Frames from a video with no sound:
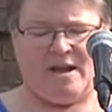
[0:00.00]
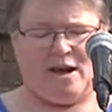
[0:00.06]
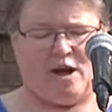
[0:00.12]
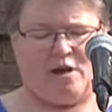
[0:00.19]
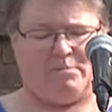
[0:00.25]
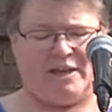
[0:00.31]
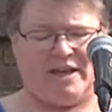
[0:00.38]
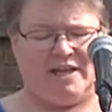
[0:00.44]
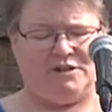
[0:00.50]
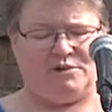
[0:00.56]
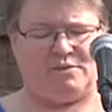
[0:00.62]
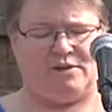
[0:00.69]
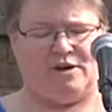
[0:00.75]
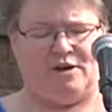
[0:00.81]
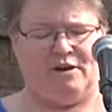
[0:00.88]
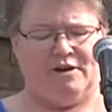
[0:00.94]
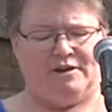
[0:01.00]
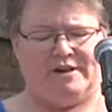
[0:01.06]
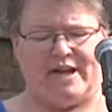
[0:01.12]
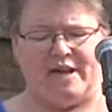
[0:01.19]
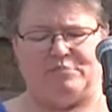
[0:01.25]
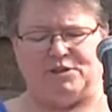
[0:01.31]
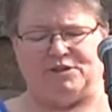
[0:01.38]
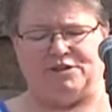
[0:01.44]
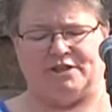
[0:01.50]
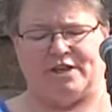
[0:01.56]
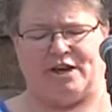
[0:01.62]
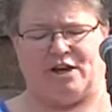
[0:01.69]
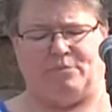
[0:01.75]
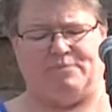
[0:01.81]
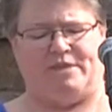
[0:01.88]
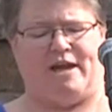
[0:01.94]
A place where neighbors
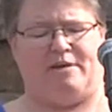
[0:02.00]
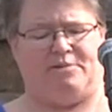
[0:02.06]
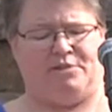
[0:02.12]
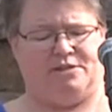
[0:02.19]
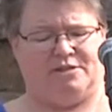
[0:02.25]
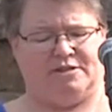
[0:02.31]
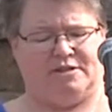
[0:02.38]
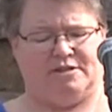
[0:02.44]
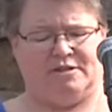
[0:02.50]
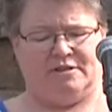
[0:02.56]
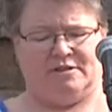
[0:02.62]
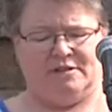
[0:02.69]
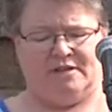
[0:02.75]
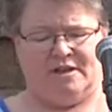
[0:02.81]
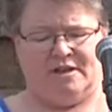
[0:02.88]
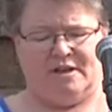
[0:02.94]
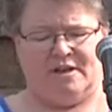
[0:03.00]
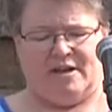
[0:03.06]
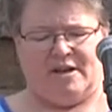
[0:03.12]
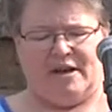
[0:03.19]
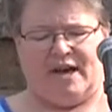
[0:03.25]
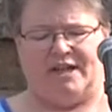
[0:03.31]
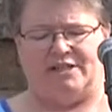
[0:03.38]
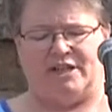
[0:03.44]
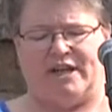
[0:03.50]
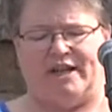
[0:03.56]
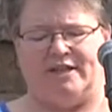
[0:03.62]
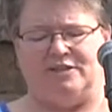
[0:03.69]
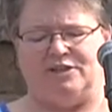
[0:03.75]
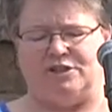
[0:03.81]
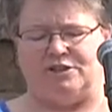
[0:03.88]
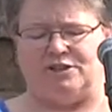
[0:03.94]
help neighbors. I
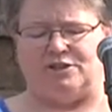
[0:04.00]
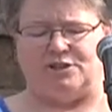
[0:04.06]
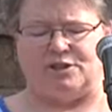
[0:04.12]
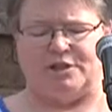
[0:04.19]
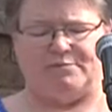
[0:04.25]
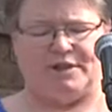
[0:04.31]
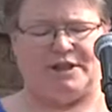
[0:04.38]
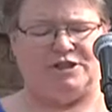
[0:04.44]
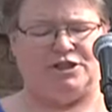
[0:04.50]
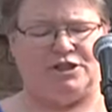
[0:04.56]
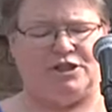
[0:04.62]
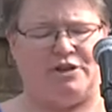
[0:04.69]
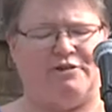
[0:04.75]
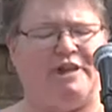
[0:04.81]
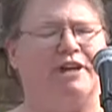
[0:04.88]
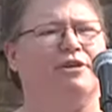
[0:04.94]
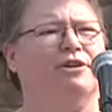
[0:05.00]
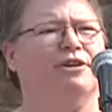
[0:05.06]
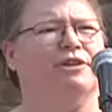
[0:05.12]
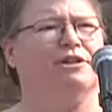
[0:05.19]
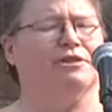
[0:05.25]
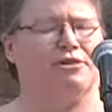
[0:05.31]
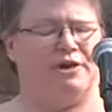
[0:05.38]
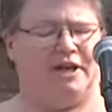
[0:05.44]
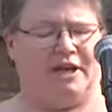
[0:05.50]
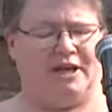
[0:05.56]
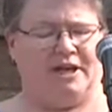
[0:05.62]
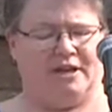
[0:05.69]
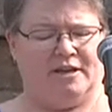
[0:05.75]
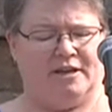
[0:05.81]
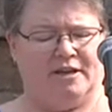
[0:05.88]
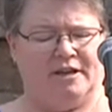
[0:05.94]
challenge you to join me and show that Crooked Creek
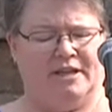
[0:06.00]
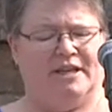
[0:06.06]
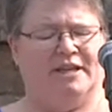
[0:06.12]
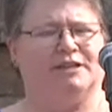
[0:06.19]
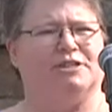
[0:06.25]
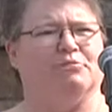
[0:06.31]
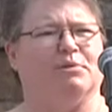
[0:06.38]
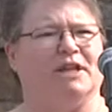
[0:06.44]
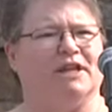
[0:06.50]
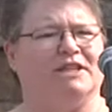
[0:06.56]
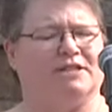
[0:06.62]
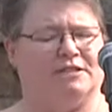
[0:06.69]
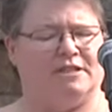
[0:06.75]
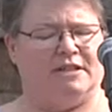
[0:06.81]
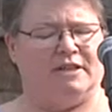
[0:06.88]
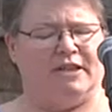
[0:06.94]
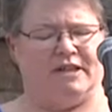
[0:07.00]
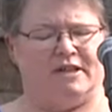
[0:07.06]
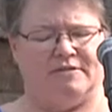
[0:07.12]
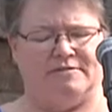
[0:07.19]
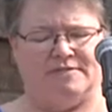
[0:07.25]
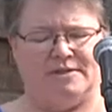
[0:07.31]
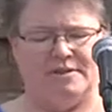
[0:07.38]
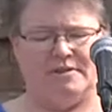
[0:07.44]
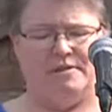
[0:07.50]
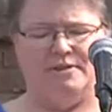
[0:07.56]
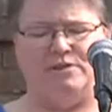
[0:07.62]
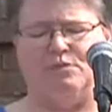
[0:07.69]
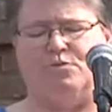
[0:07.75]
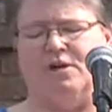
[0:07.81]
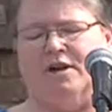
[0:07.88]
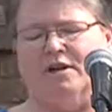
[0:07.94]
is the place to live,
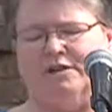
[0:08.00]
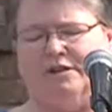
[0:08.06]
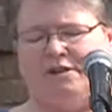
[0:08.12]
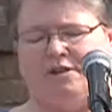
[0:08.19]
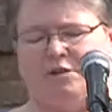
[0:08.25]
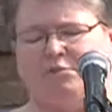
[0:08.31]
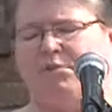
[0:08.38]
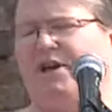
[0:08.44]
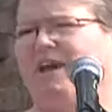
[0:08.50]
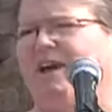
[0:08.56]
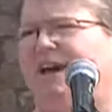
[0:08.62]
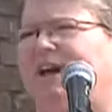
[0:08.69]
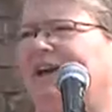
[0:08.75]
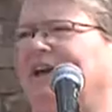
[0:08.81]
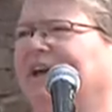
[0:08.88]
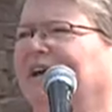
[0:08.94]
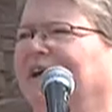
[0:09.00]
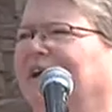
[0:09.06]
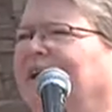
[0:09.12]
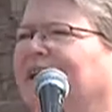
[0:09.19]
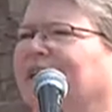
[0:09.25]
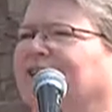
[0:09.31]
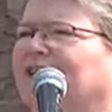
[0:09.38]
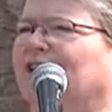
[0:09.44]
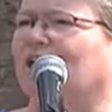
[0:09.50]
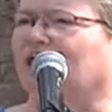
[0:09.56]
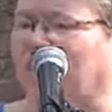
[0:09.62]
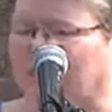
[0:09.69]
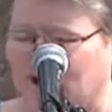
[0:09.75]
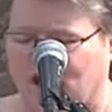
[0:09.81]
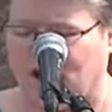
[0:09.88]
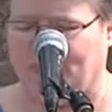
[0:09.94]
to work, to play, and to
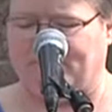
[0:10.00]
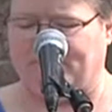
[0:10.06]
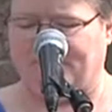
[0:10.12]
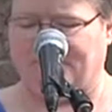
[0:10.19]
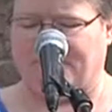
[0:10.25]
call home.